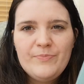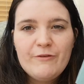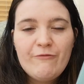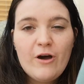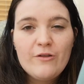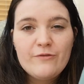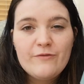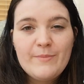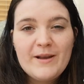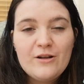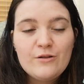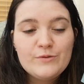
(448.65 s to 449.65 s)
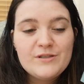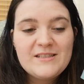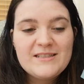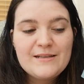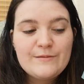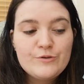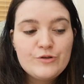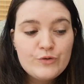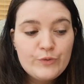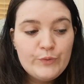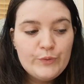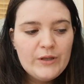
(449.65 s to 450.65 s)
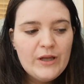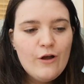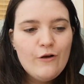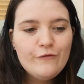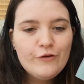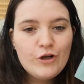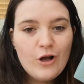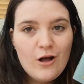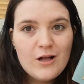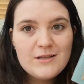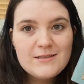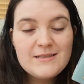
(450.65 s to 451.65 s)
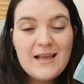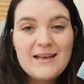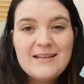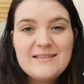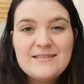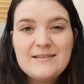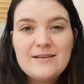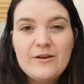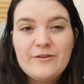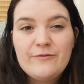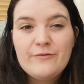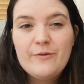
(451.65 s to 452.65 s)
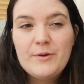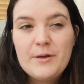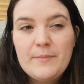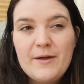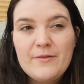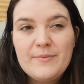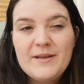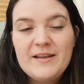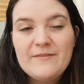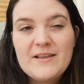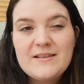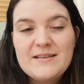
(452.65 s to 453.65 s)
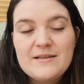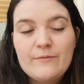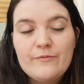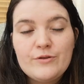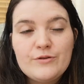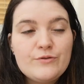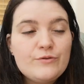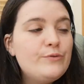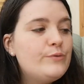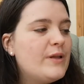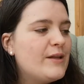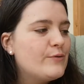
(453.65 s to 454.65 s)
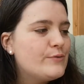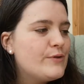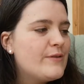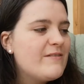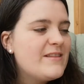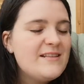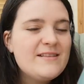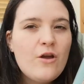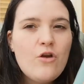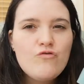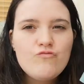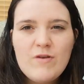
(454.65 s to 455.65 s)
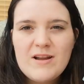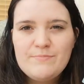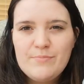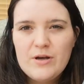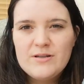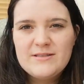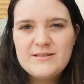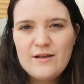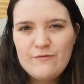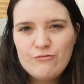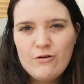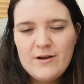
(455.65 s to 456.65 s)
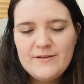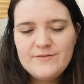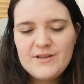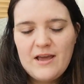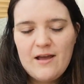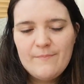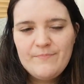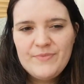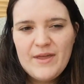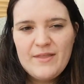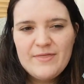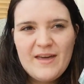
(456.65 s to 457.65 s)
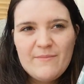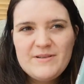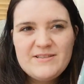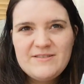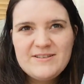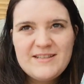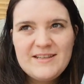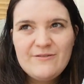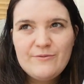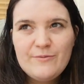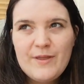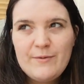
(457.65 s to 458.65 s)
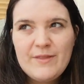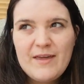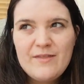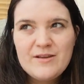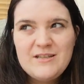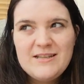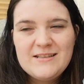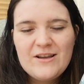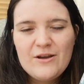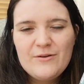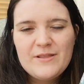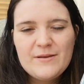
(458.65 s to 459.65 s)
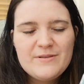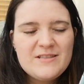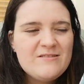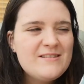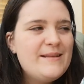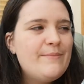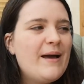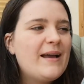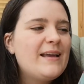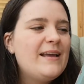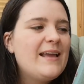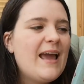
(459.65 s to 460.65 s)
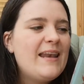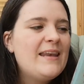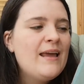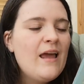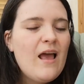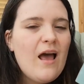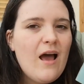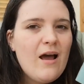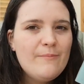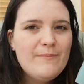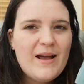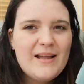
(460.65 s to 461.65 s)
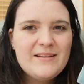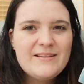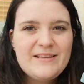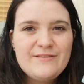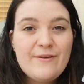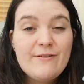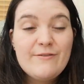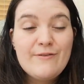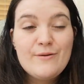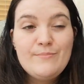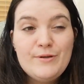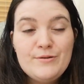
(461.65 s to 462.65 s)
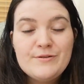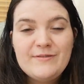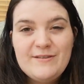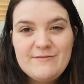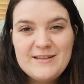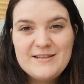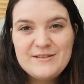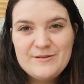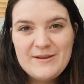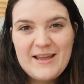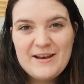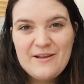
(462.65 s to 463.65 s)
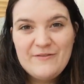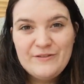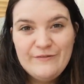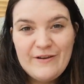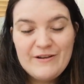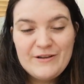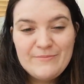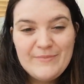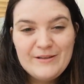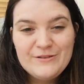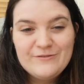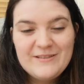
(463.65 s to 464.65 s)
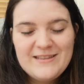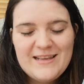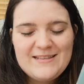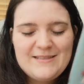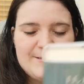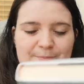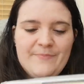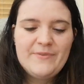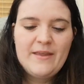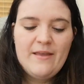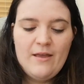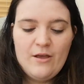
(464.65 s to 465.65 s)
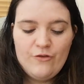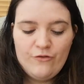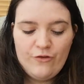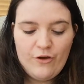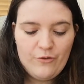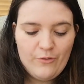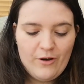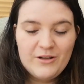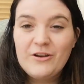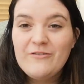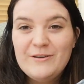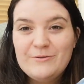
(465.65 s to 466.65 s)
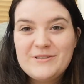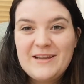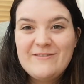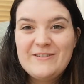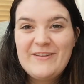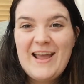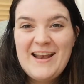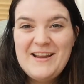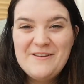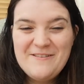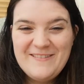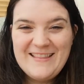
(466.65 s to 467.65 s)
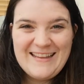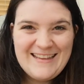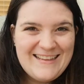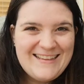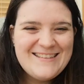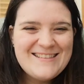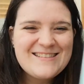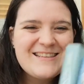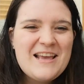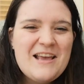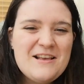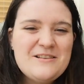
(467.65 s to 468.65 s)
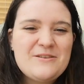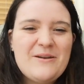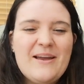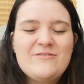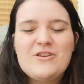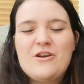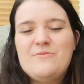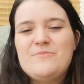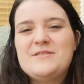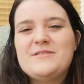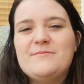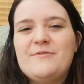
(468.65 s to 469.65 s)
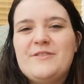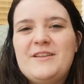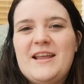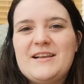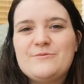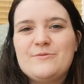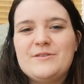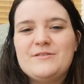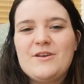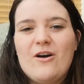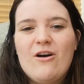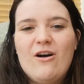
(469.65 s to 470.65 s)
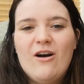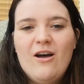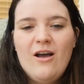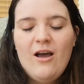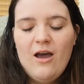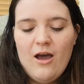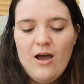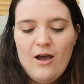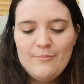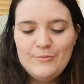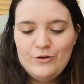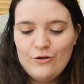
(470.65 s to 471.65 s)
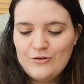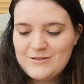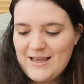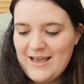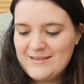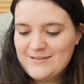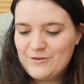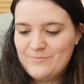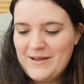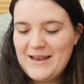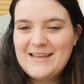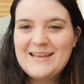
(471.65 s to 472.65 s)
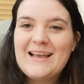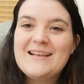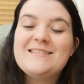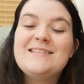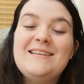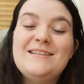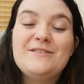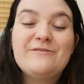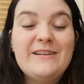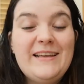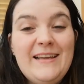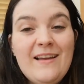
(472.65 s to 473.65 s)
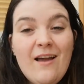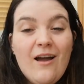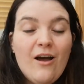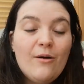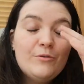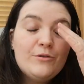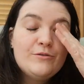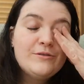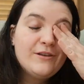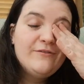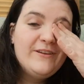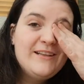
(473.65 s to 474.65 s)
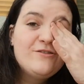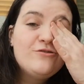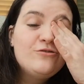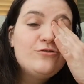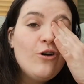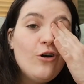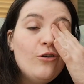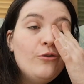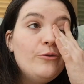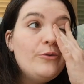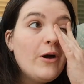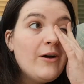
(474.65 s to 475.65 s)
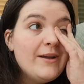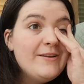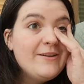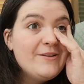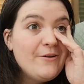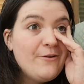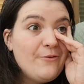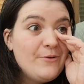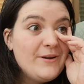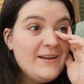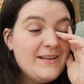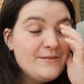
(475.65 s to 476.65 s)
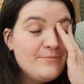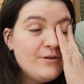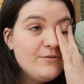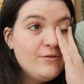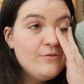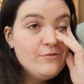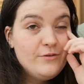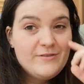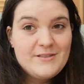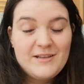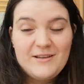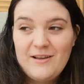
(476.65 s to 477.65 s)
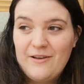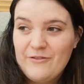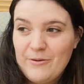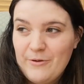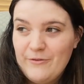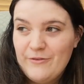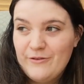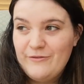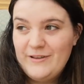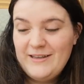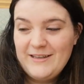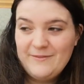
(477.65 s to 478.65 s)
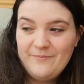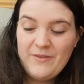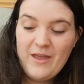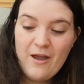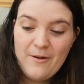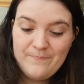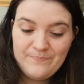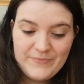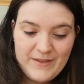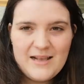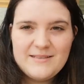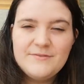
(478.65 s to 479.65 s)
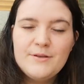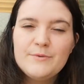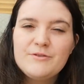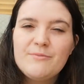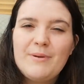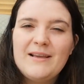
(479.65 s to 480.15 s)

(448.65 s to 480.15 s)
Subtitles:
the father of the main girl wants to set up a school for girls. And it's kind of about the beginning of that setup for the school. And also there are these red birds that have arrived that mysteriously, they were there 30 years ago and they're mysteriously back again. And it's very, very beautifully written. So again, I feel very compelled to read this. So I don't really want to get rid of any of these, so I have to hope that some of the next ones are not as compelling as these three. I'm also feeling so tired. I don't know what it is, but all of a sudden I've come over feeling as if someone's